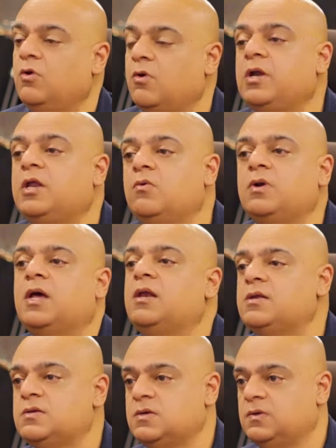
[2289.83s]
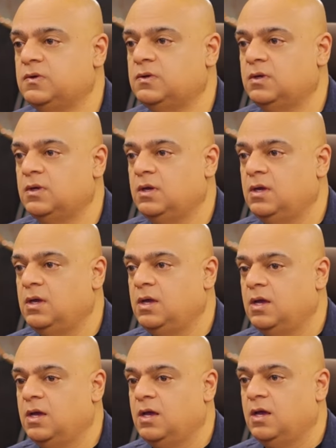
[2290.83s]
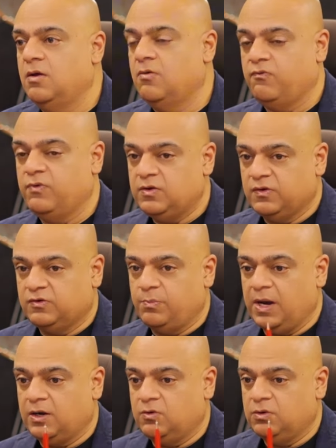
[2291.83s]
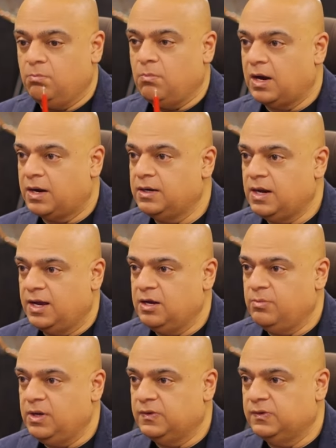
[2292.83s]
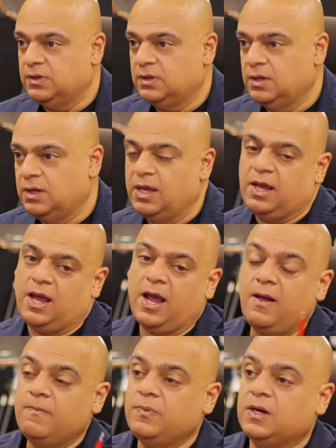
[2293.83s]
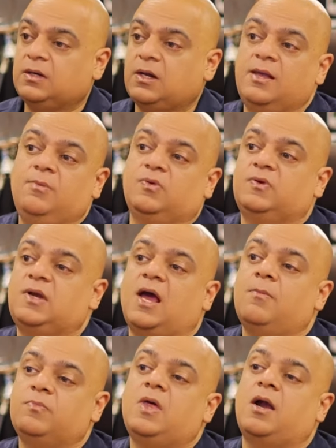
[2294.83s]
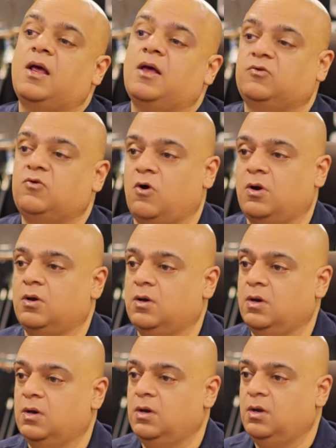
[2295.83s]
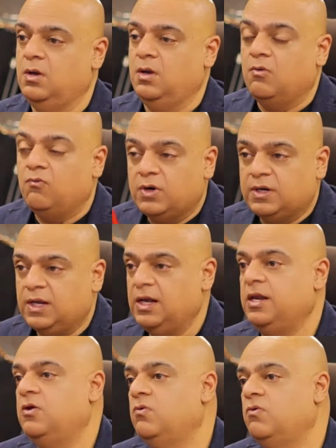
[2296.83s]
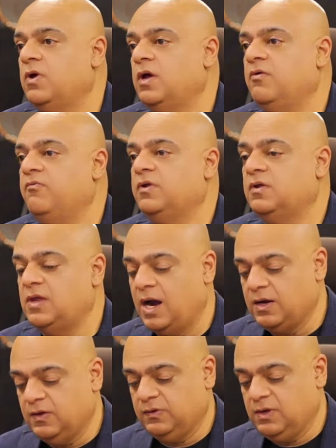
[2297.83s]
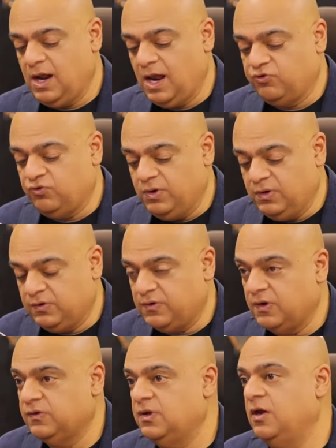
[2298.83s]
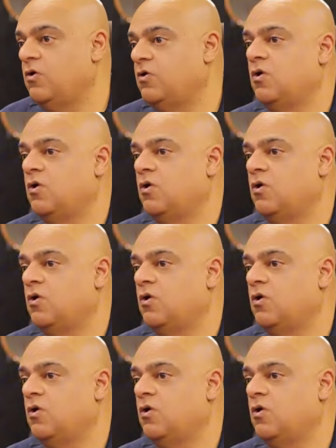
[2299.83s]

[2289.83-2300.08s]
your due diligence hmm. with respect to the market dynamics and the time stamp that has on hmm. would tell you whether that is an actual distress sale or